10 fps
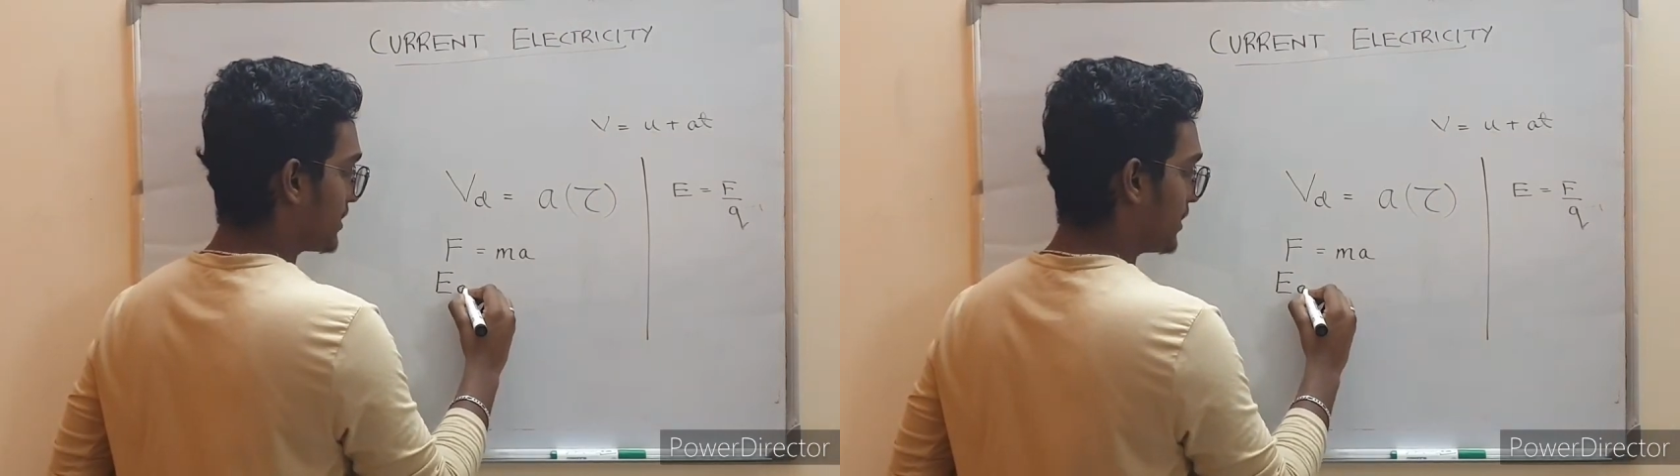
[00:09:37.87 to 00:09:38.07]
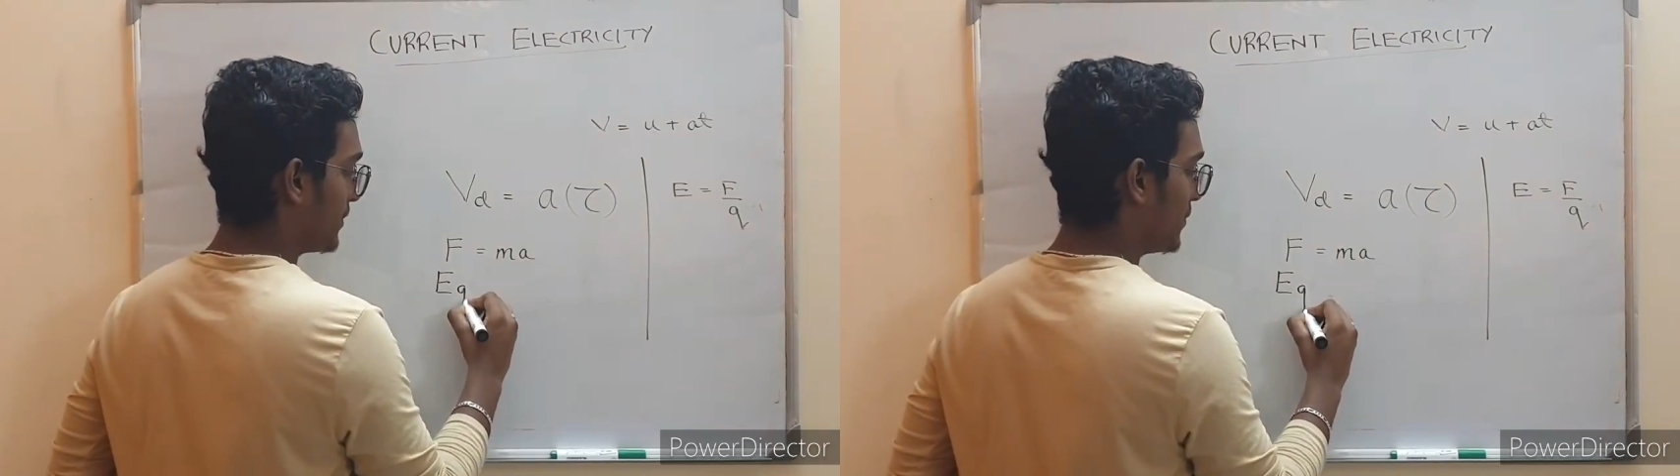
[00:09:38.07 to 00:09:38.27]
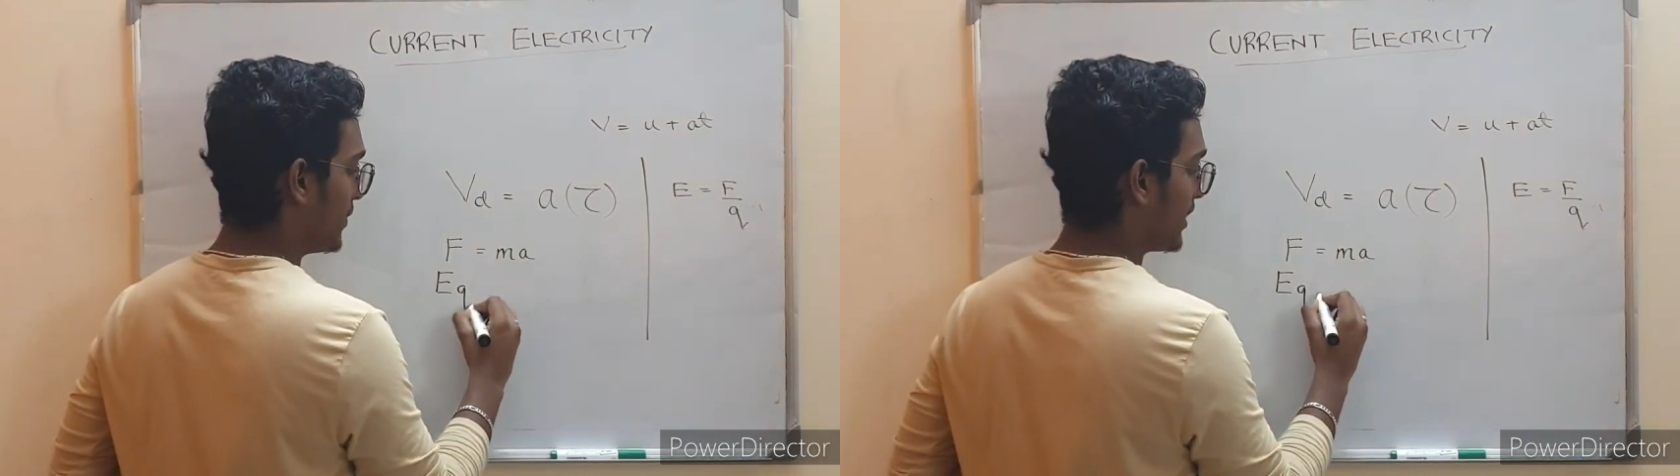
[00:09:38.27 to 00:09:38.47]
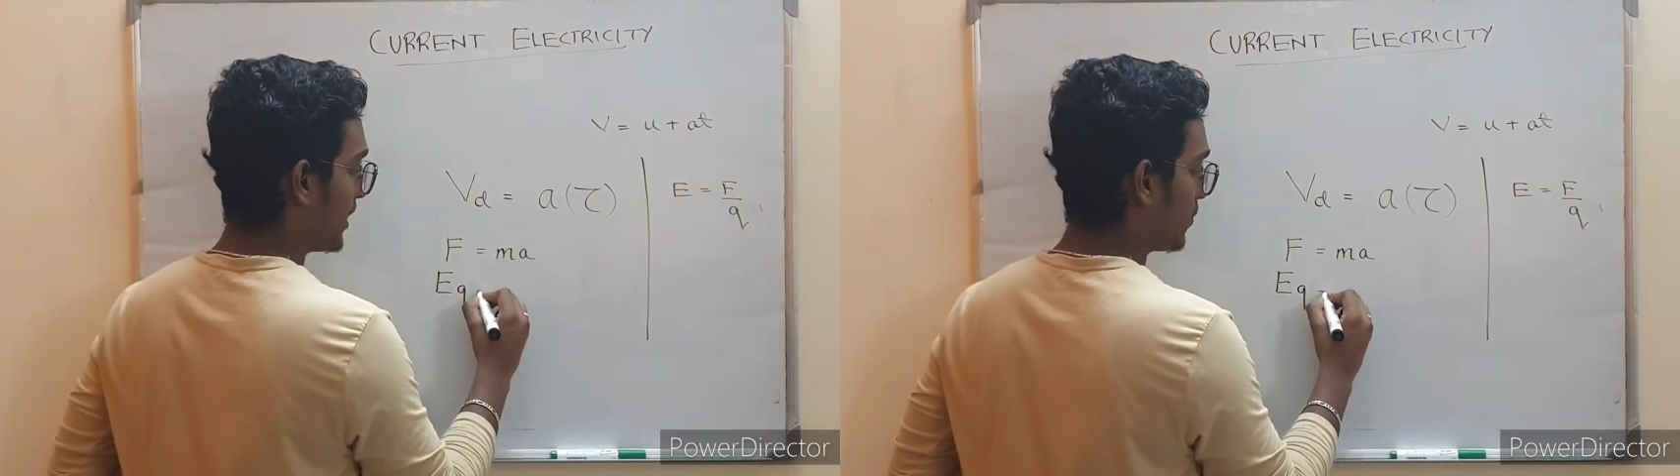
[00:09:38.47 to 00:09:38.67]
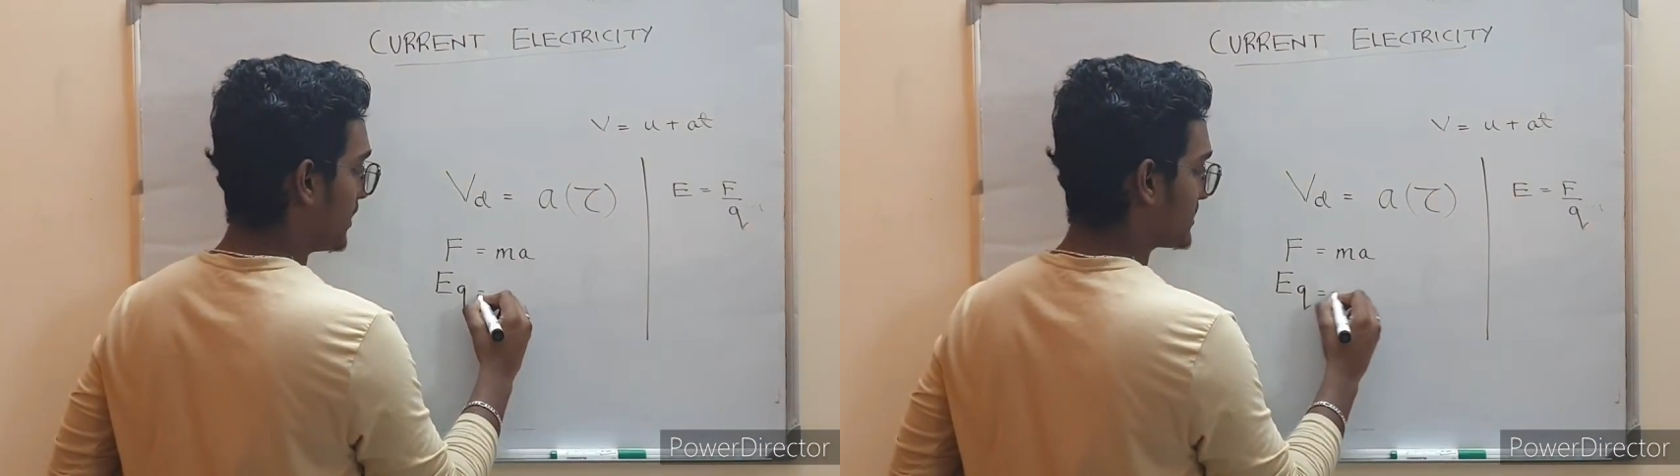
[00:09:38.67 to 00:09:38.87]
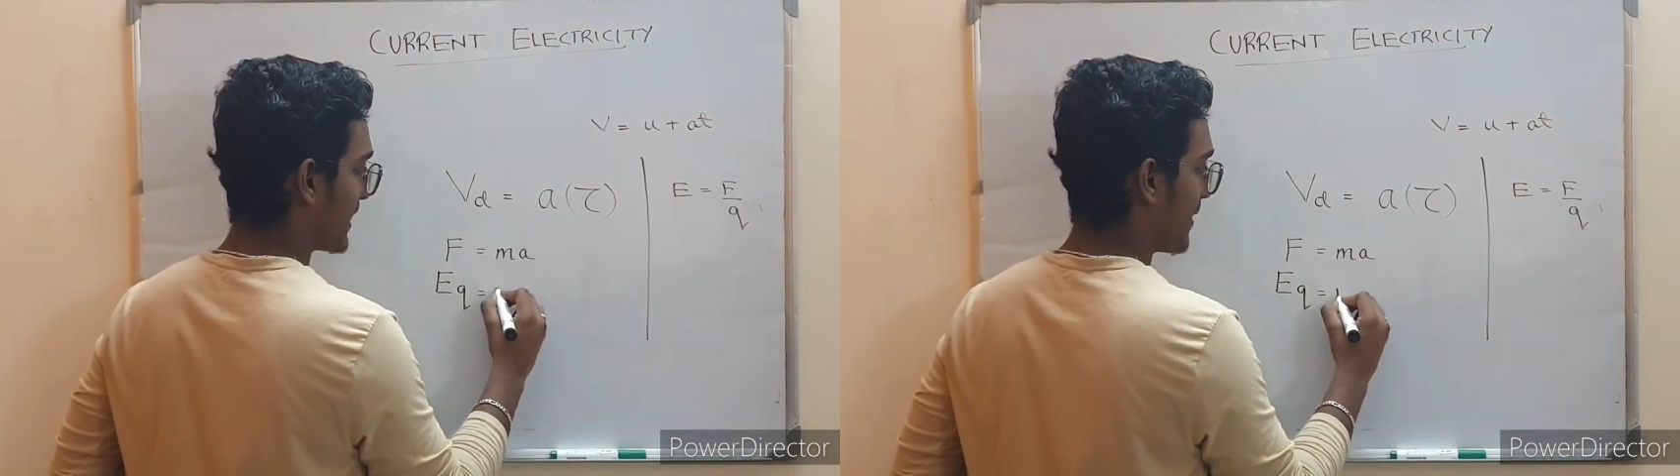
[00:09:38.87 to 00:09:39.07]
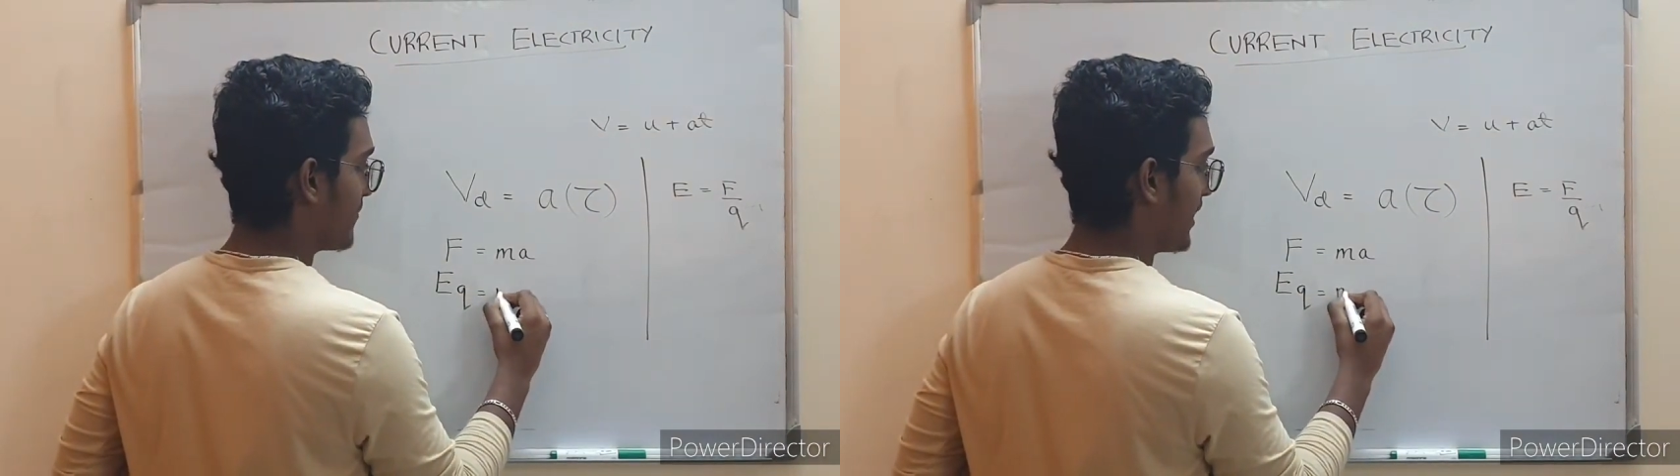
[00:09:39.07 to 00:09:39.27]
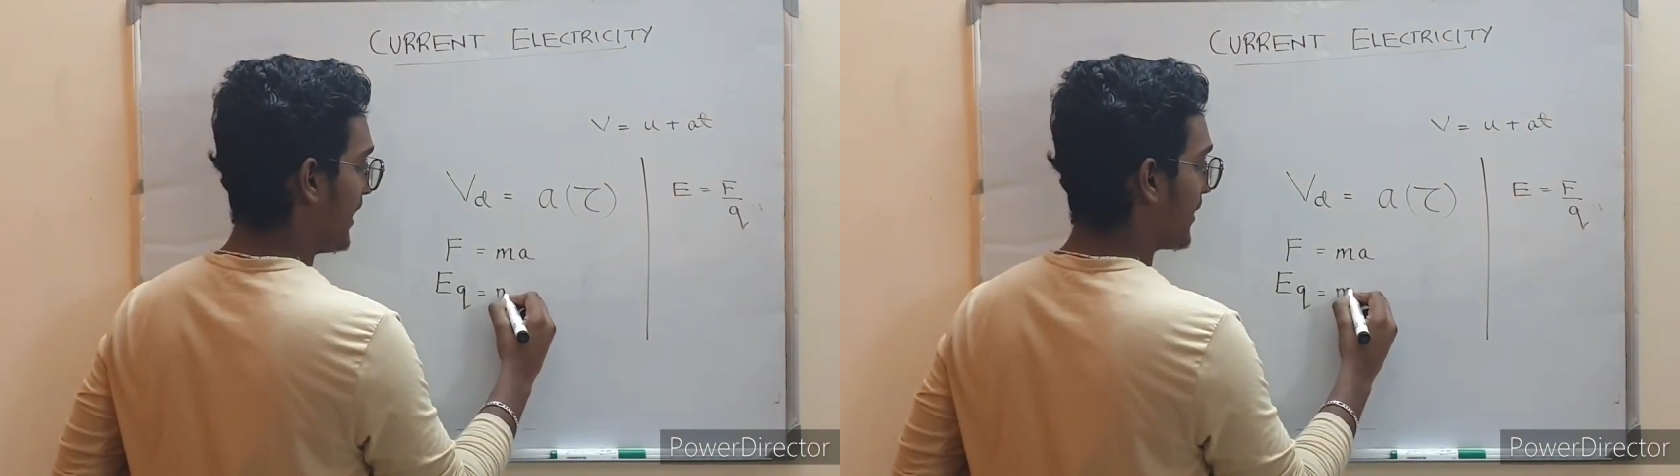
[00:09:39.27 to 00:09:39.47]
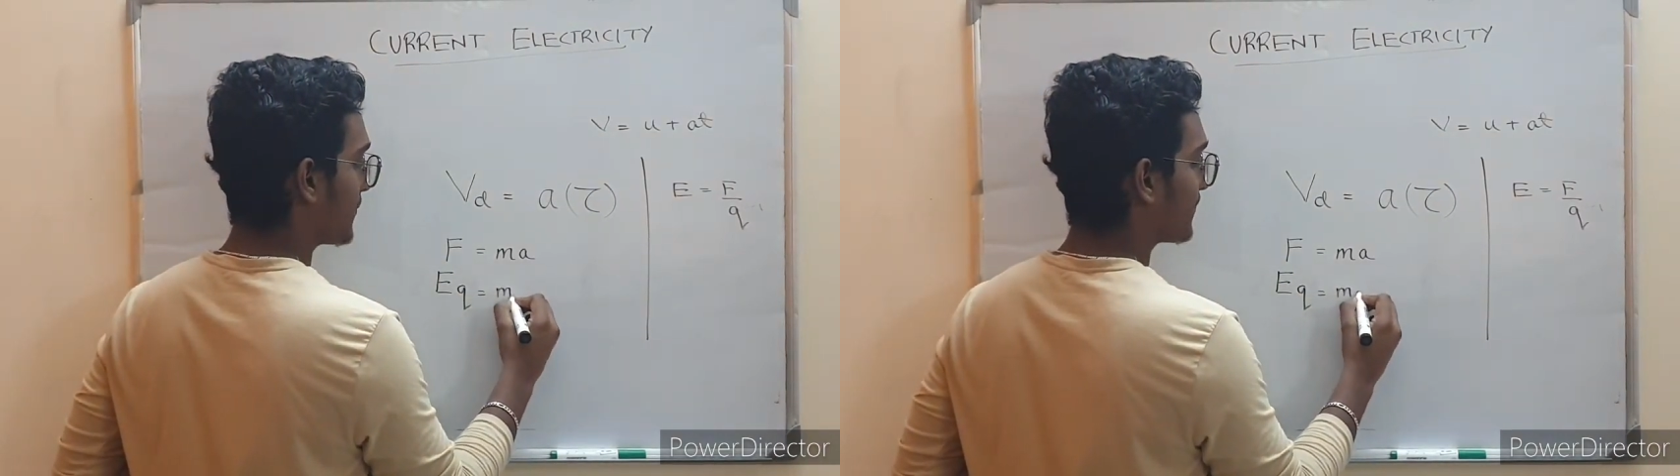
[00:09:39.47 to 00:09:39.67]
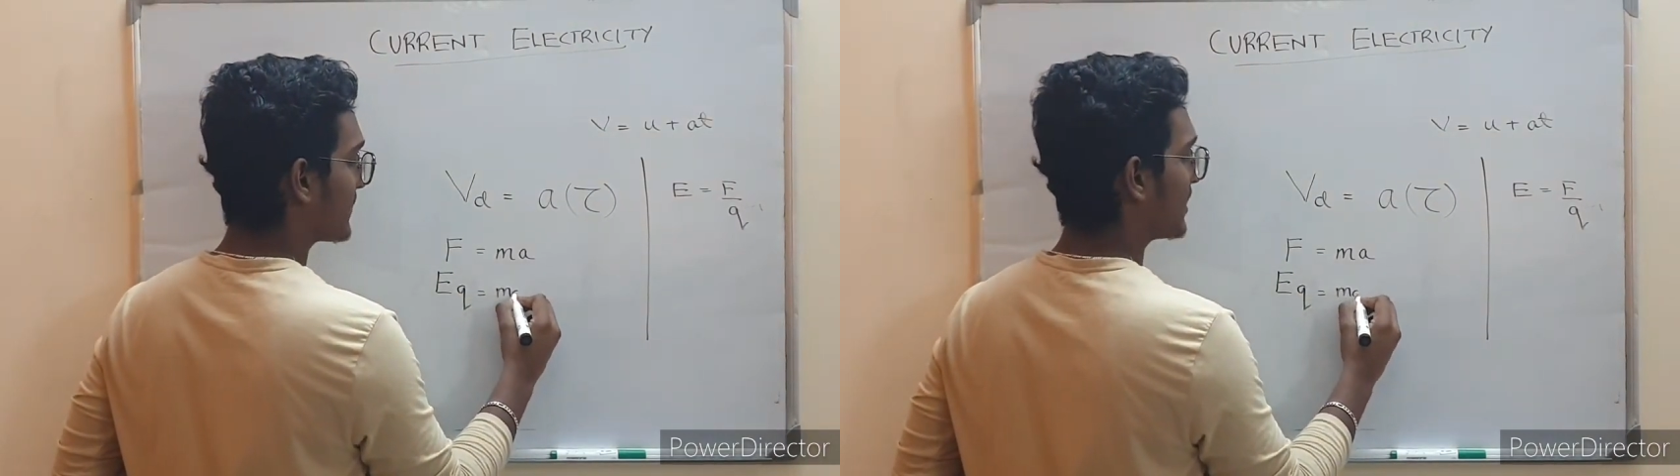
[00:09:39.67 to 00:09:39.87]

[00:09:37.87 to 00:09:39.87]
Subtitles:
Q equals ma.